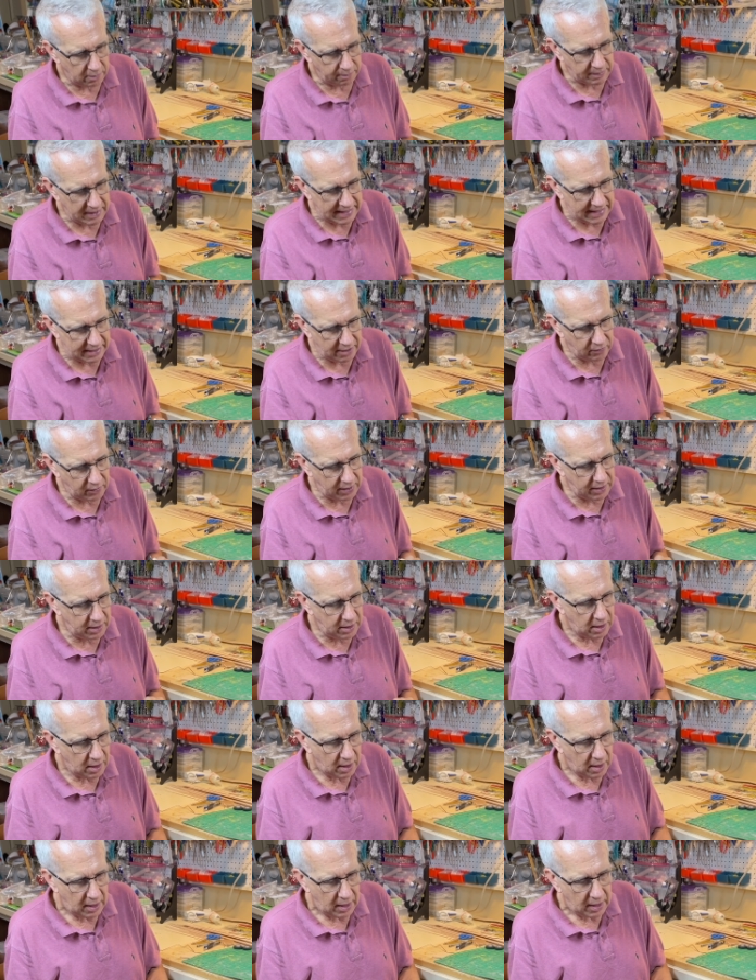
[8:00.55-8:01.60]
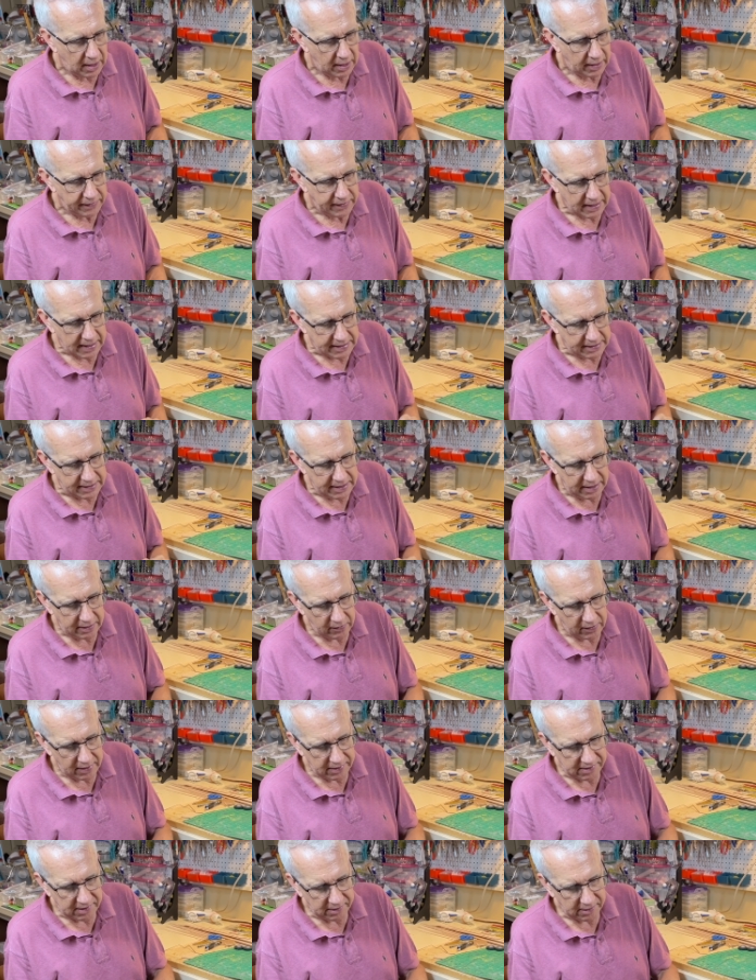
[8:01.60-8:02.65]
battery. The idea
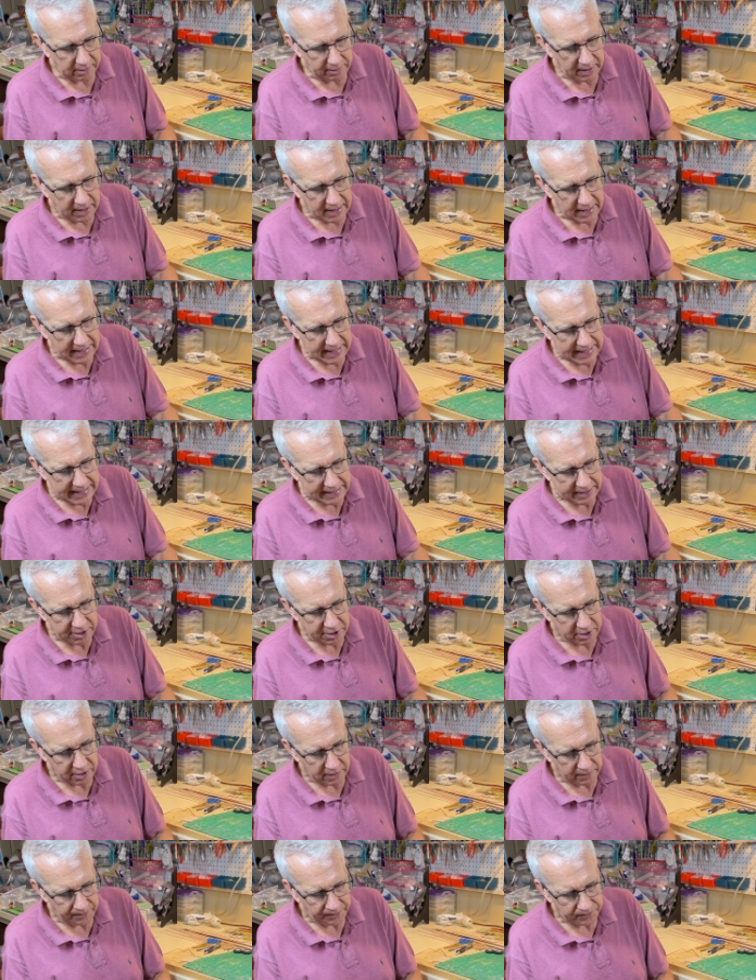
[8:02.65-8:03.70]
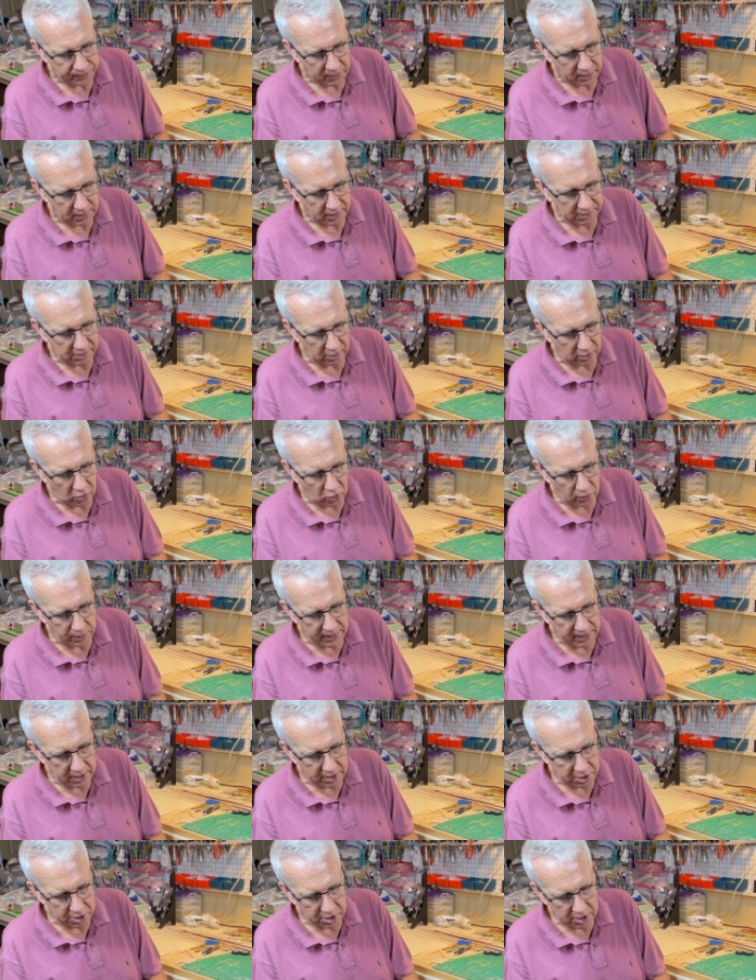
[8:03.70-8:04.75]
is this will be a hatch. This will open
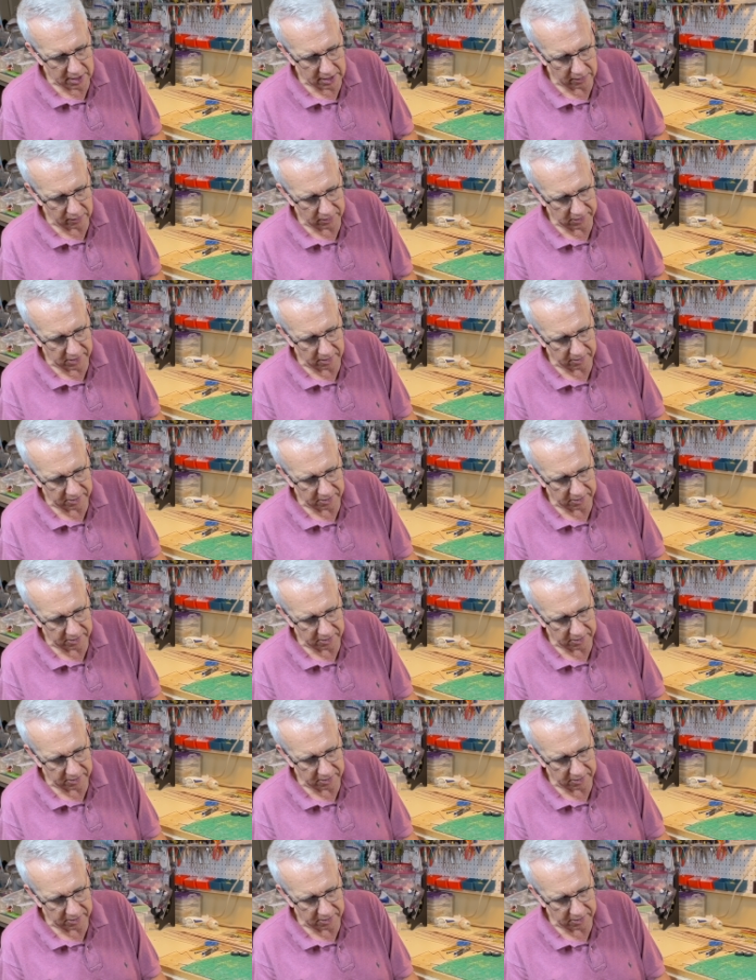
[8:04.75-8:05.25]
and shut with some